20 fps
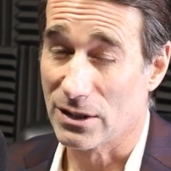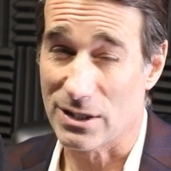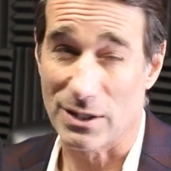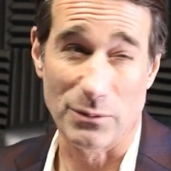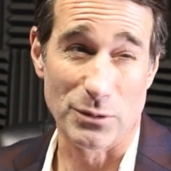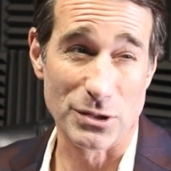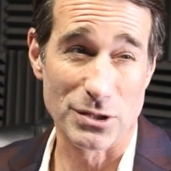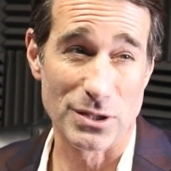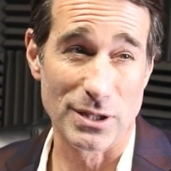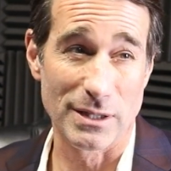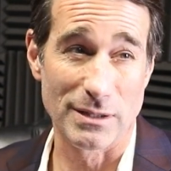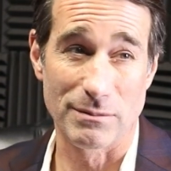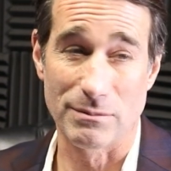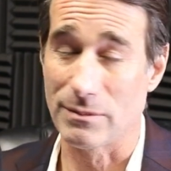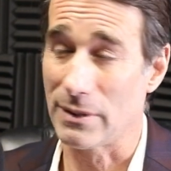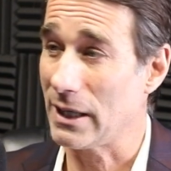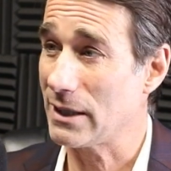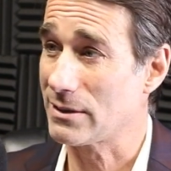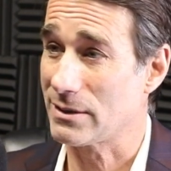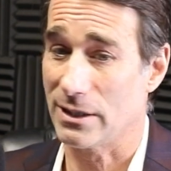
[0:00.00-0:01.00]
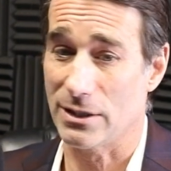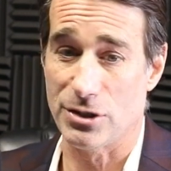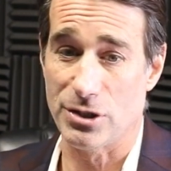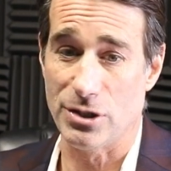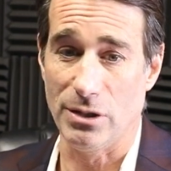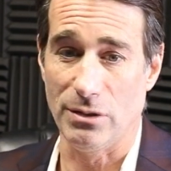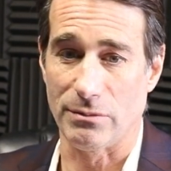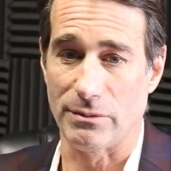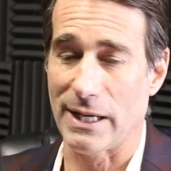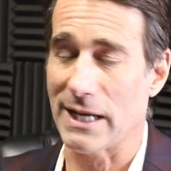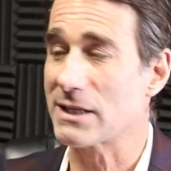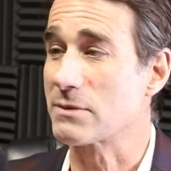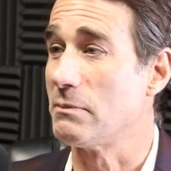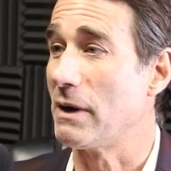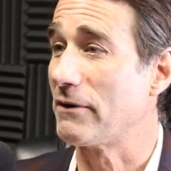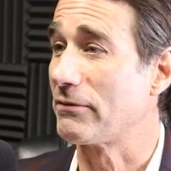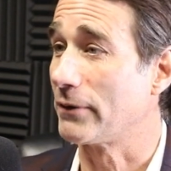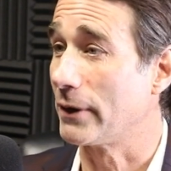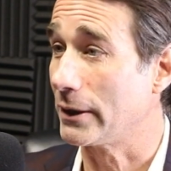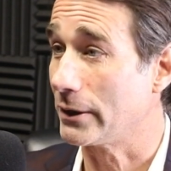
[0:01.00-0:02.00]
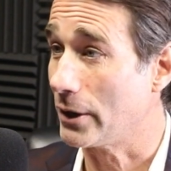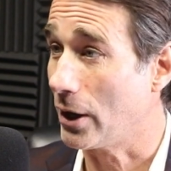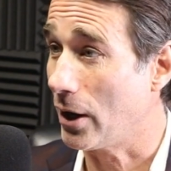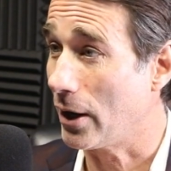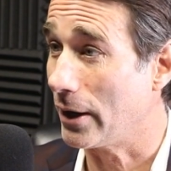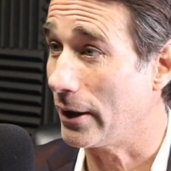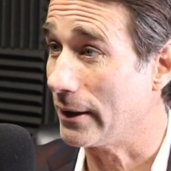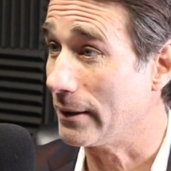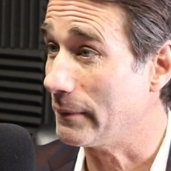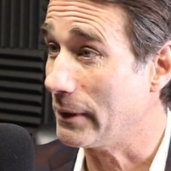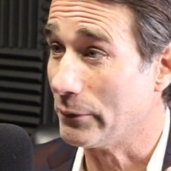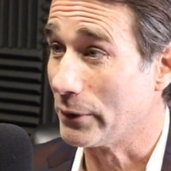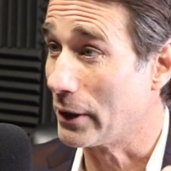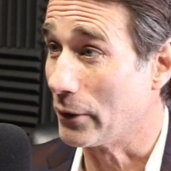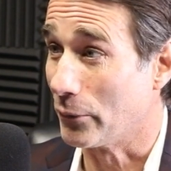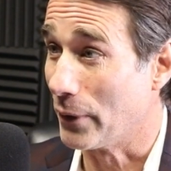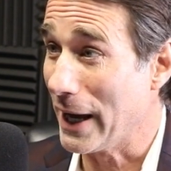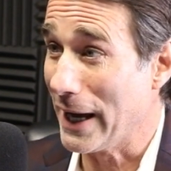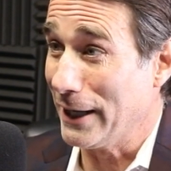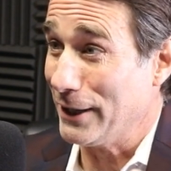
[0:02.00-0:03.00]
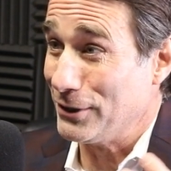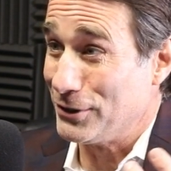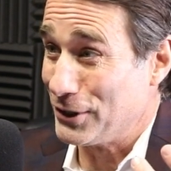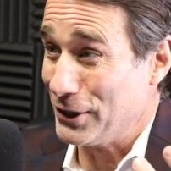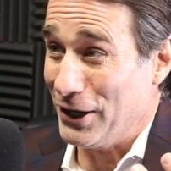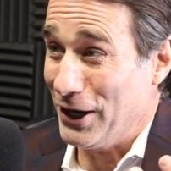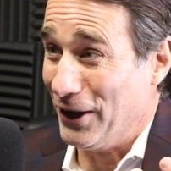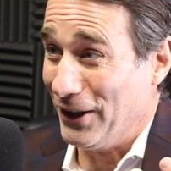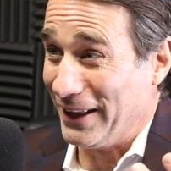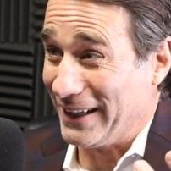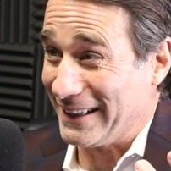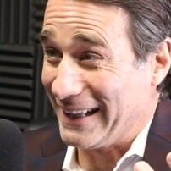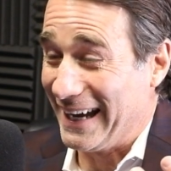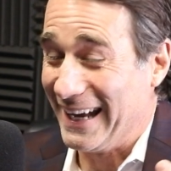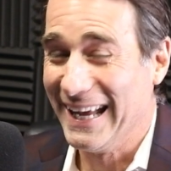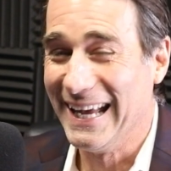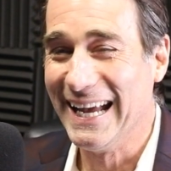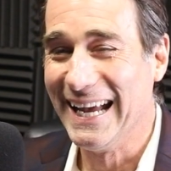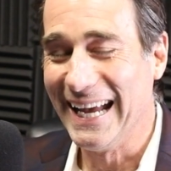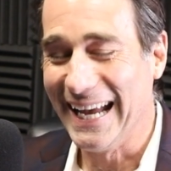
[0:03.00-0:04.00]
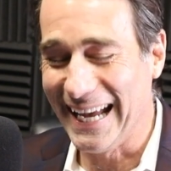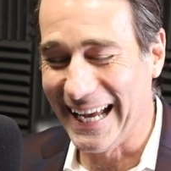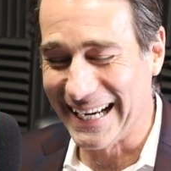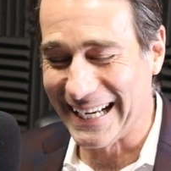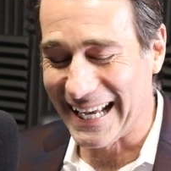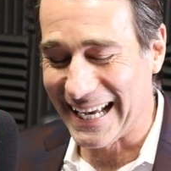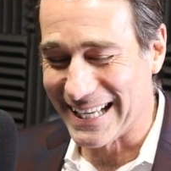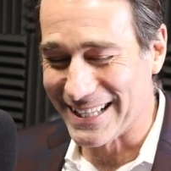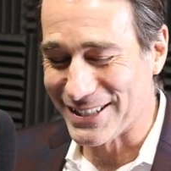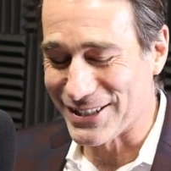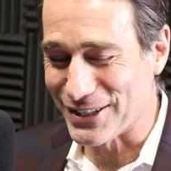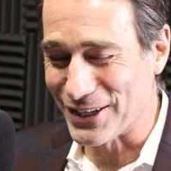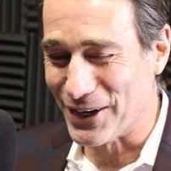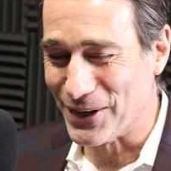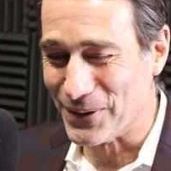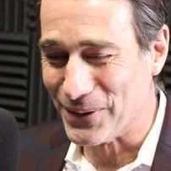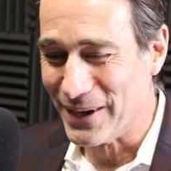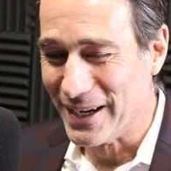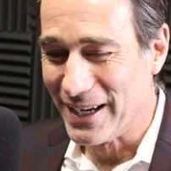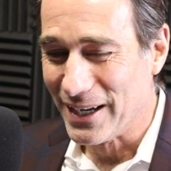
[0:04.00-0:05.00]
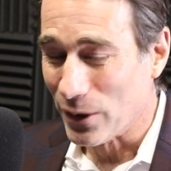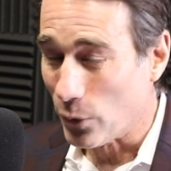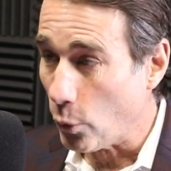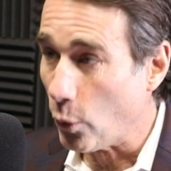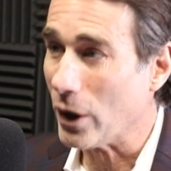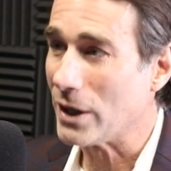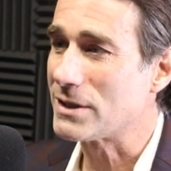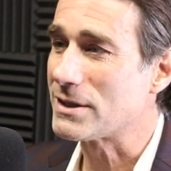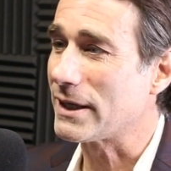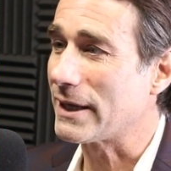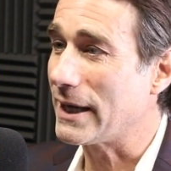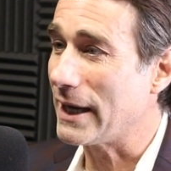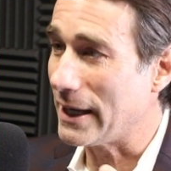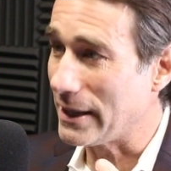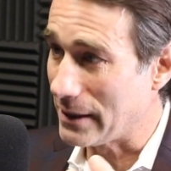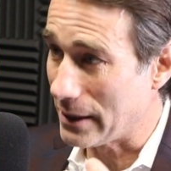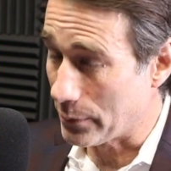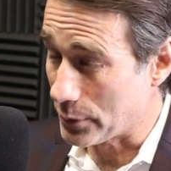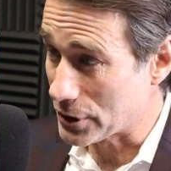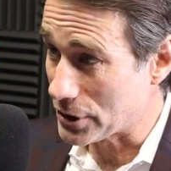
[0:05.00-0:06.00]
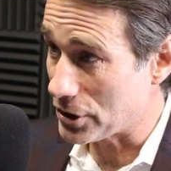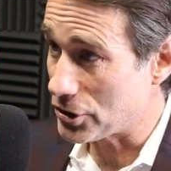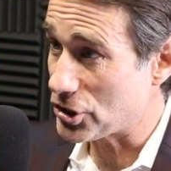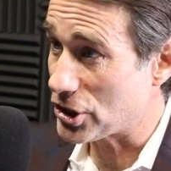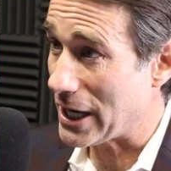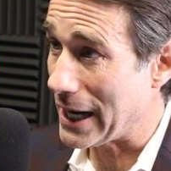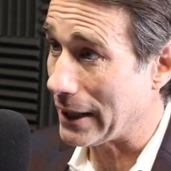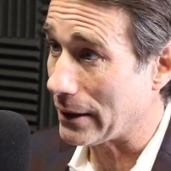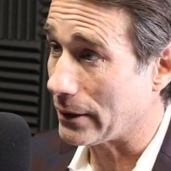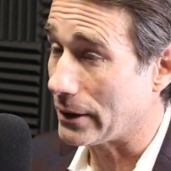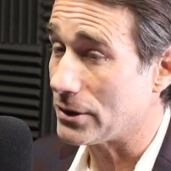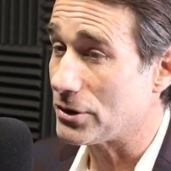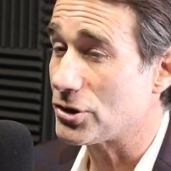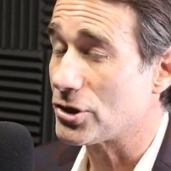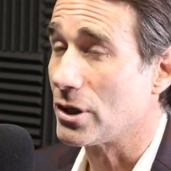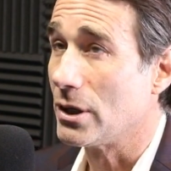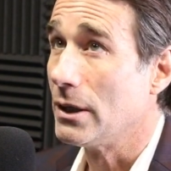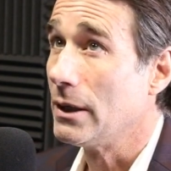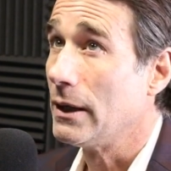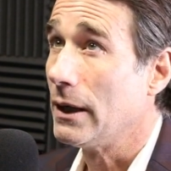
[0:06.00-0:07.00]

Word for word: So well said I said, shoot, that's my front yard. I mean, when it rained, you know, like that. Right. And and so once again, there was a challenge.